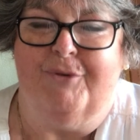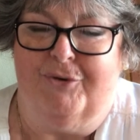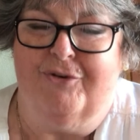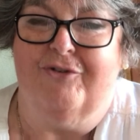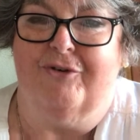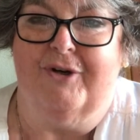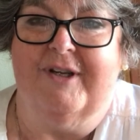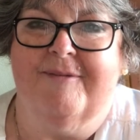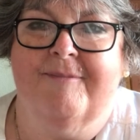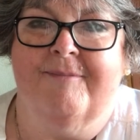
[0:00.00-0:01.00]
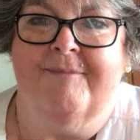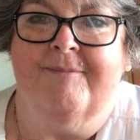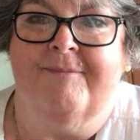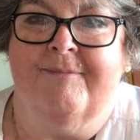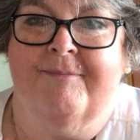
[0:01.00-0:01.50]
Pure joy.
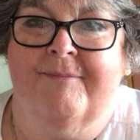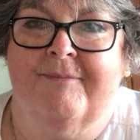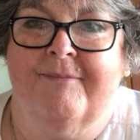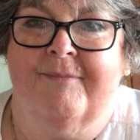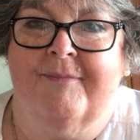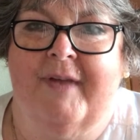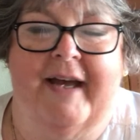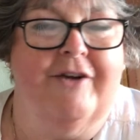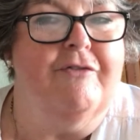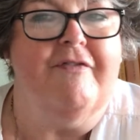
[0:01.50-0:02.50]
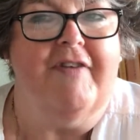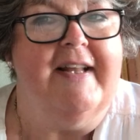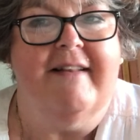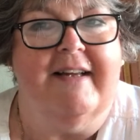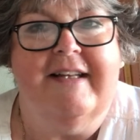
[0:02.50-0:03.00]
I don't
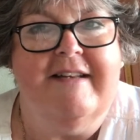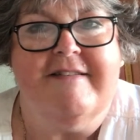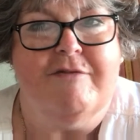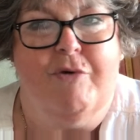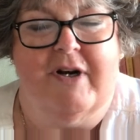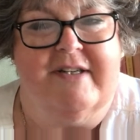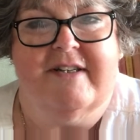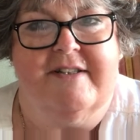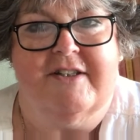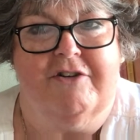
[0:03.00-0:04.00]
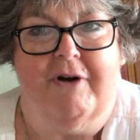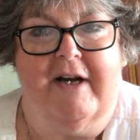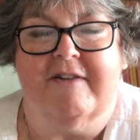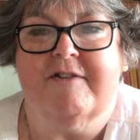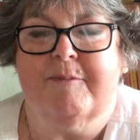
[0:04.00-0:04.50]
find that an easy word to
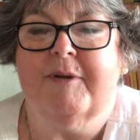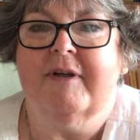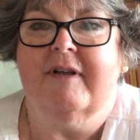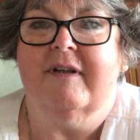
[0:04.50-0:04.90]
grasp,